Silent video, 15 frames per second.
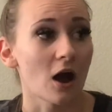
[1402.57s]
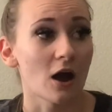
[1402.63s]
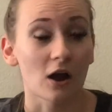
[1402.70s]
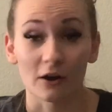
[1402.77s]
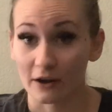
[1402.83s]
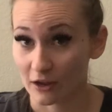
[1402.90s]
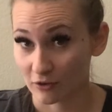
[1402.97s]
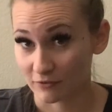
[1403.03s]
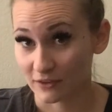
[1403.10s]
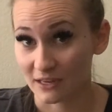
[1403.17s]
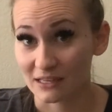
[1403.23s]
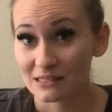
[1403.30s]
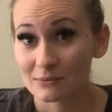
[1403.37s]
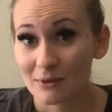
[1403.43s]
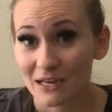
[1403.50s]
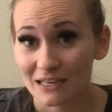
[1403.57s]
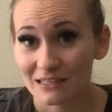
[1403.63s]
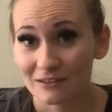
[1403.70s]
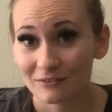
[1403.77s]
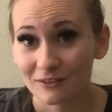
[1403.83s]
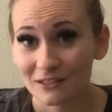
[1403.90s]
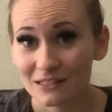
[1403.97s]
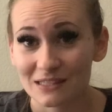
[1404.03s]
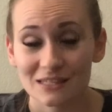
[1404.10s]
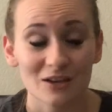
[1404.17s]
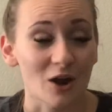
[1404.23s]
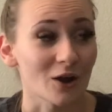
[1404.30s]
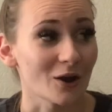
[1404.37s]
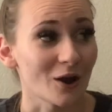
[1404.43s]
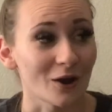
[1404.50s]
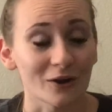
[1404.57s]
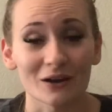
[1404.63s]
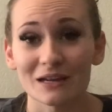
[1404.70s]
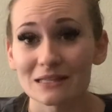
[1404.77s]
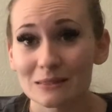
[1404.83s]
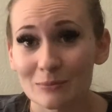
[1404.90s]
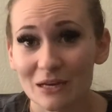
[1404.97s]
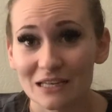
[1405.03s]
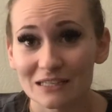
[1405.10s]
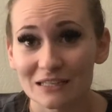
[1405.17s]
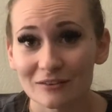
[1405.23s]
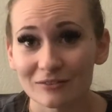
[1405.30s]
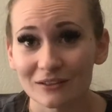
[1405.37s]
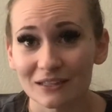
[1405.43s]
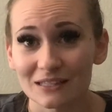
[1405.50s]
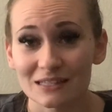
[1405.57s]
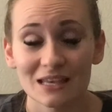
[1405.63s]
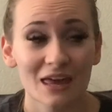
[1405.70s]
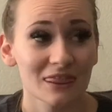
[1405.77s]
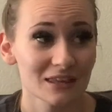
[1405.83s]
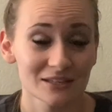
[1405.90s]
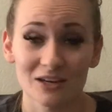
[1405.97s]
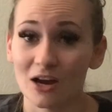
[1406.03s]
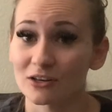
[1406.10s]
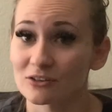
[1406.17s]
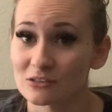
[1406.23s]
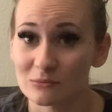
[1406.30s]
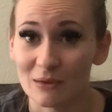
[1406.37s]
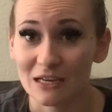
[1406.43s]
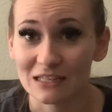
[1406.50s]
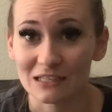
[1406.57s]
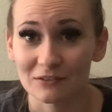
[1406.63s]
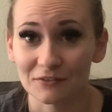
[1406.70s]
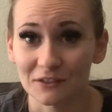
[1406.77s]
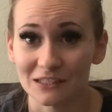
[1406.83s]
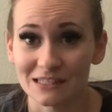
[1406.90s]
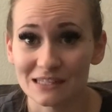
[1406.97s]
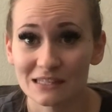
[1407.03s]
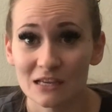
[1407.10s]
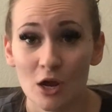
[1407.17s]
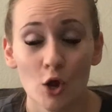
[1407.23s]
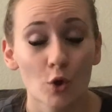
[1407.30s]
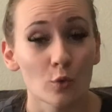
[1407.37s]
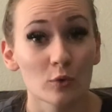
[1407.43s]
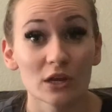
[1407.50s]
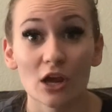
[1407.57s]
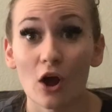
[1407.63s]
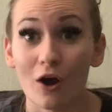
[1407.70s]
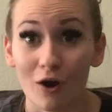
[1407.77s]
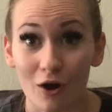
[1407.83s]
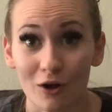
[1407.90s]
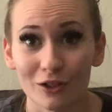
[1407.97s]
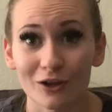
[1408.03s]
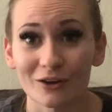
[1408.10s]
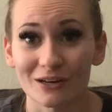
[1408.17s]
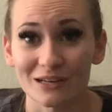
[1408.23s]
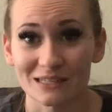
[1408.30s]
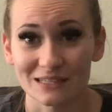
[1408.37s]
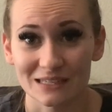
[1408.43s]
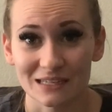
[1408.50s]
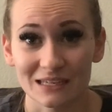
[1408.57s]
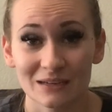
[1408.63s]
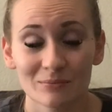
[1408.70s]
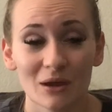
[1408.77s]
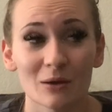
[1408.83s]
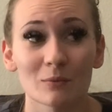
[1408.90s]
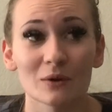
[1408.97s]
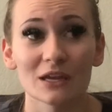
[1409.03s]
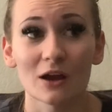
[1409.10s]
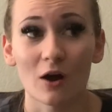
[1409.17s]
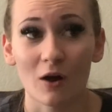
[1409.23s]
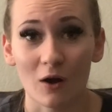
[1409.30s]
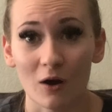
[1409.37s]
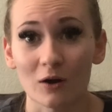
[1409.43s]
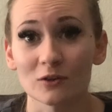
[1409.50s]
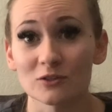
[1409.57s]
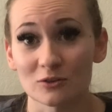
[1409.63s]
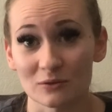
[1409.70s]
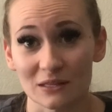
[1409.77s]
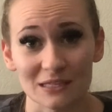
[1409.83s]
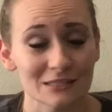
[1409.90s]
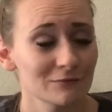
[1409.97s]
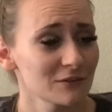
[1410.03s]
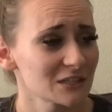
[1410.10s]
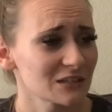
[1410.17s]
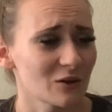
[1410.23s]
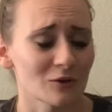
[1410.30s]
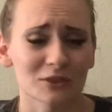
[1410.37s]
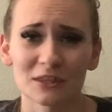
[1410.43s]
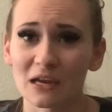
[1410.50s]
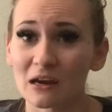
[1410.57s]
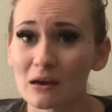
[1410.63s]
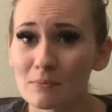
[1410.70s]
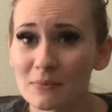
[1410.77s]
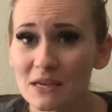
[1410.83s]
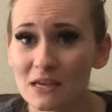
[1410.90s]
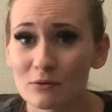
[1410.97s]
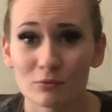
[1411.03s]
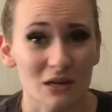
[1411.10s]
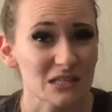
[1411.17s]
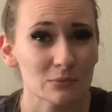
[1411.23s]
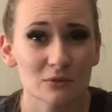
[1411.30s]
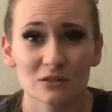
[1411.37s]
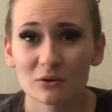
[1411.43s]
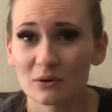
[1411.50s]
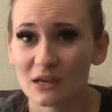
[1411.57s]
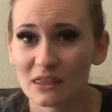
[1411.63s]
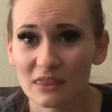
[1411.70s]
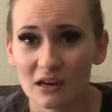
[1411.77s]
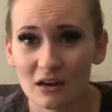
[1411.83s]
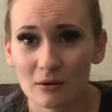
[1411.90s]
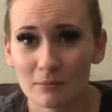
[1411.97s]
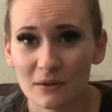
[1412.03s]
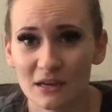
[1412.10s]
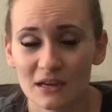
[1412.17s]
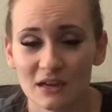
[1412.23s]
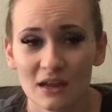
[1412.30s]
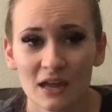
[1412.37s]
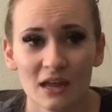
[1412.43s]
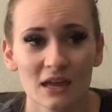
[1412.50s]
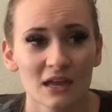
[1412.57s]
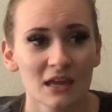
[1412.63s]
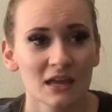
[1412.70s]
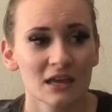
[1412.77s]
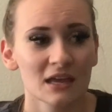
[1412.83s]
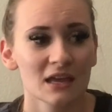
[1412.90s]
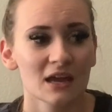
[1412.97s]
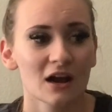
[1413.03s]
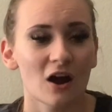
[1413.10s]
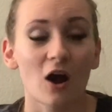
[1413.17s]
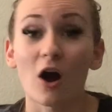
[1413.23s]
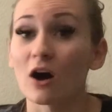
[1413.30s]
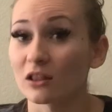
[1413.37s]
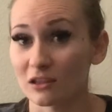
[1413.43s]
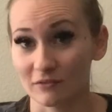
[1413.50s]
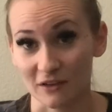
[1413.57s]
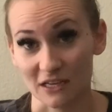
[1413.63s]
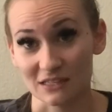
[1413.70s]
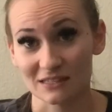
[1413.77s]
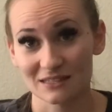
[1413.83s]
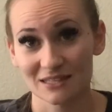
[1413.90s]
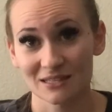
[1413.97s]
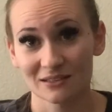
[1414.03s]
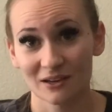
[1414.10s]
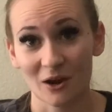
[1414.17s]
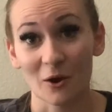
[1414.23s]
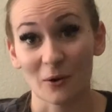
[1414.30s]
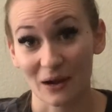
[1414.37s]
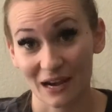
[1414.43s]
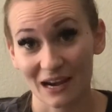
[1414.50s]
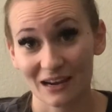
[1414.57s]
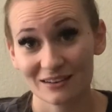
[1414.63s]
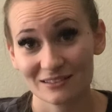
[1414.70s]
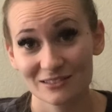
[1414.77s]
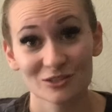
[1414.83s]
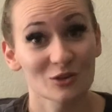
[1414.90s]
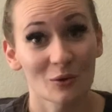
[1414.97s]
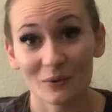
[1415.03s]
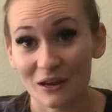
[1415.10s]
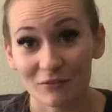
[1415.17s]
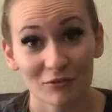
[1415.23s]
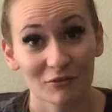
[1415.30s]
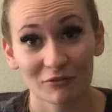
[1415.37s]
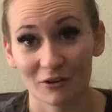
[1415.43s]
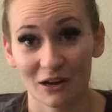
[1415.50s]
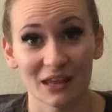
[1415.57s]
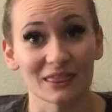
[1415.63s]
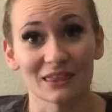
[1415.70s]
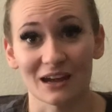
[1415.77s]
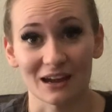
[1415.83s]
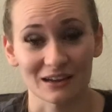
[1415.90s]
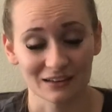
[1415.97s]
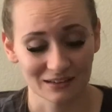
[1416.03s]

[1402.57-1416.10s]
Our LVNs make a difference. Our RNs make a difference. The doctors make a difference. We all are a team and we all do this. Physical therapy, respiratory therapy, all of us, okay? Don't ever forget that.